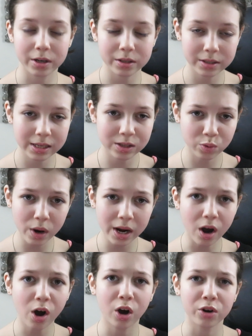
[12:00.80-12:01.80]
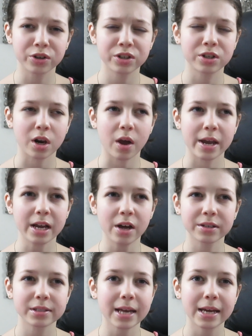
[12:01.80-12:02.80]
because it's quite hard to like
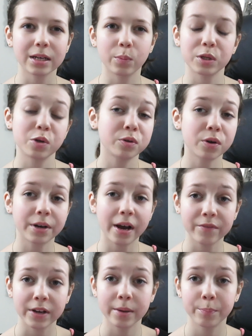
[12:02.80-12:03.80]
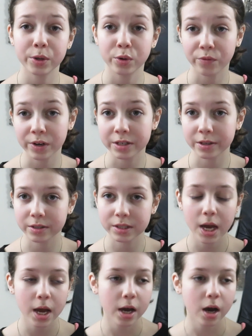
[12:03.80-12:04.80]
understand it when you don't have it but your friend does.
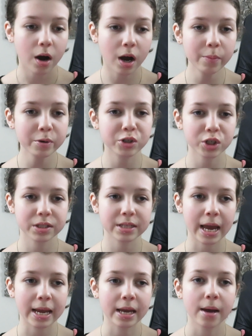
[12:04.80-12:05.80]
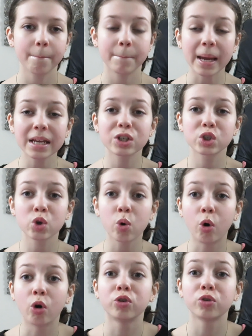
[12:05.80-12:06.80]
I would just say, make
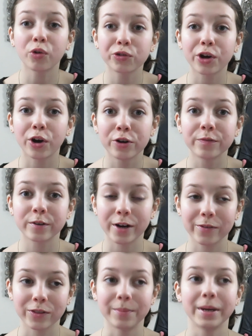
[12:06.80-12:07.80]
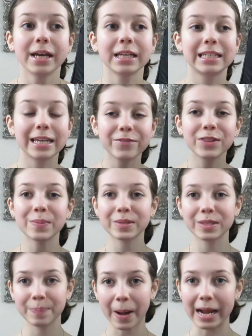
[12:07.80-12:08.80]
sure not to overcrowd them. Give
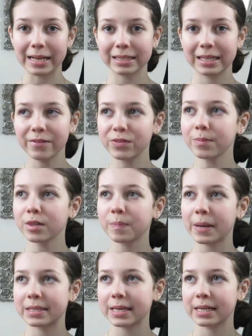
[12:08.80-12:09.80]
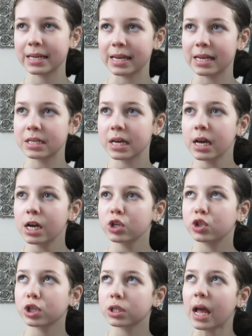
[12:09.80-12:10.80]
them space, give them the space they need.
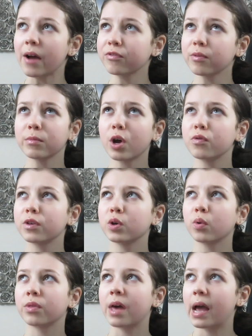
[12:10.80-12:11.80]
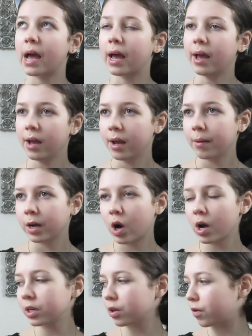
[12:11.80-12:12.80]
Just have them know that you're there,
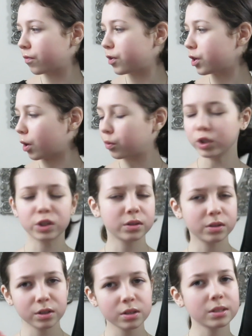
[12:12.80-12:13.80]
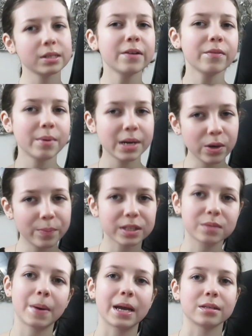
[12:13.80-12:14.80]
kind of, you know, just give them a little bit
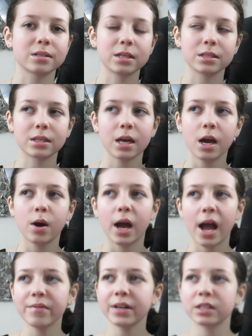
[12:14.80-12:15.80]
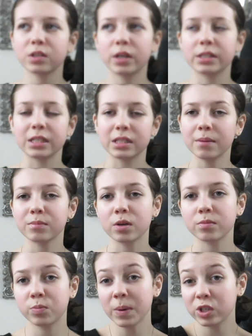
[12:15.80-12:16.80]
of space, because having anxiety
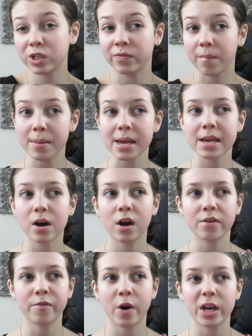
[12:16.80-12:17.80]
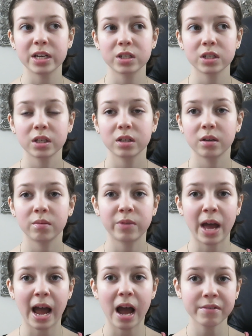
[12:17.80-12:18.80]
sometimes, especially for me, I find
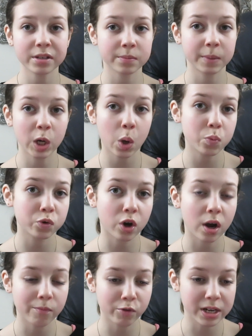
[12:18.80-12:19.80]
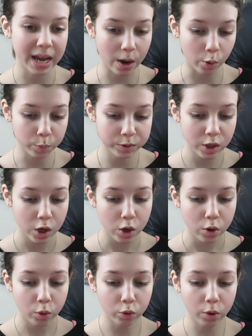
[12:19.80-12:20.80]
that having some alone time really helps.
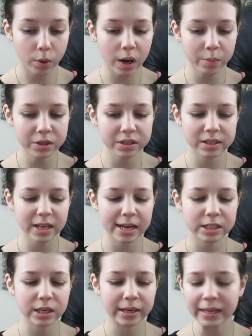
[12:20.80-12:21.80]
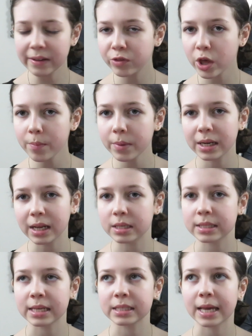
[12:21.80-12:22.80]
Although I wouldn't say to leave them
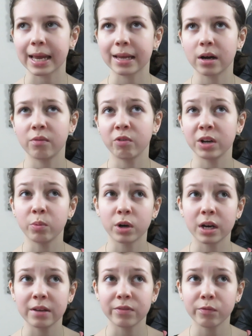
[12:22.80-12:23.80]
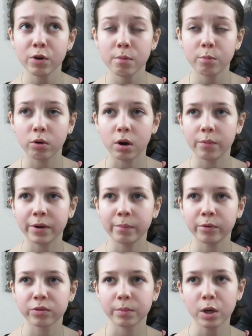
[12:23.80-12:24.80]
unless they say, I really want to leave the room or I really
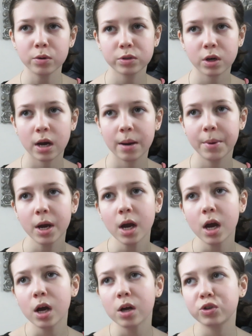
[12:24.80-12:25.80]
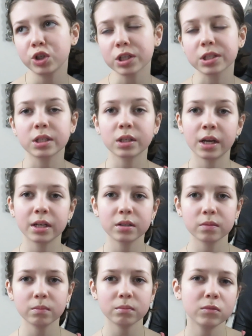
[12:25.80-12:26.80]
want some alone time. Just like,
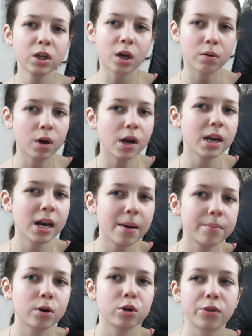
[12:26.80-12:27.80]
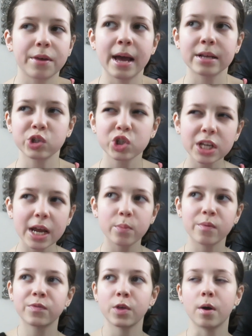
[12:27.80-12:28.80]
you know, kind of let them know you're there, just stay
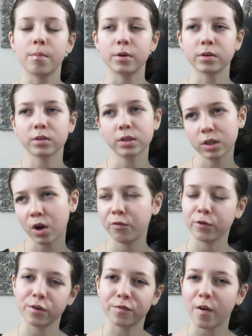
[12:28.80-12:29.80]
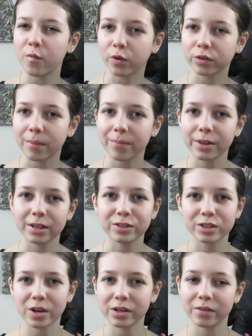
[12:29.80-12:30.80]
with them and go through your phone or something and
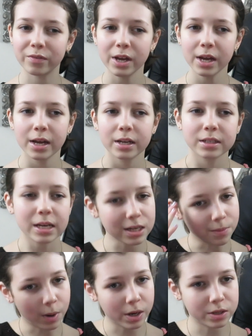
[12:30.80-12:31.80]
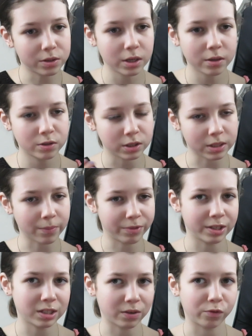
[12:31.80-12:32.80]
just kind of take your mind to
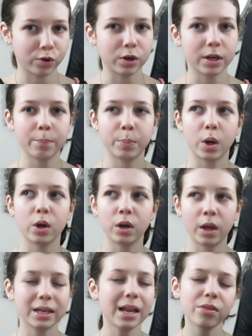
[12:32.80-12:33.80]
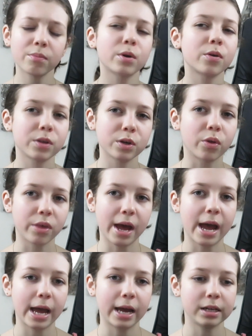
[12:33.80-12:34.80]
something different. But like, let them know that you're
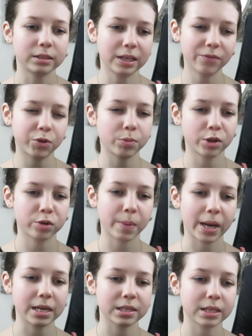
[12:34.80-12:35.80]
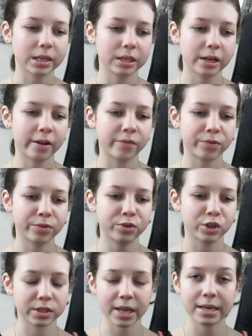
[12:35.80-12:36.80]
there and give them the space, and
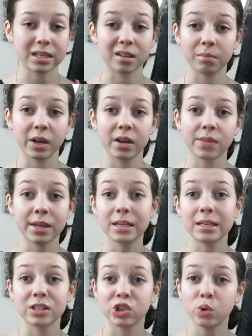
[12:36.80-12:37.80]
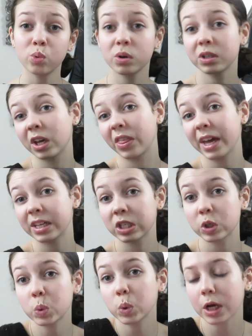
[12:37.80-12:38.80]
just say to them like, if they need to talk, you're there
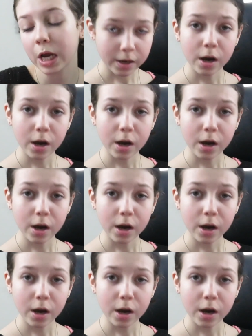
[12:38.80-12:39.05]
to talk.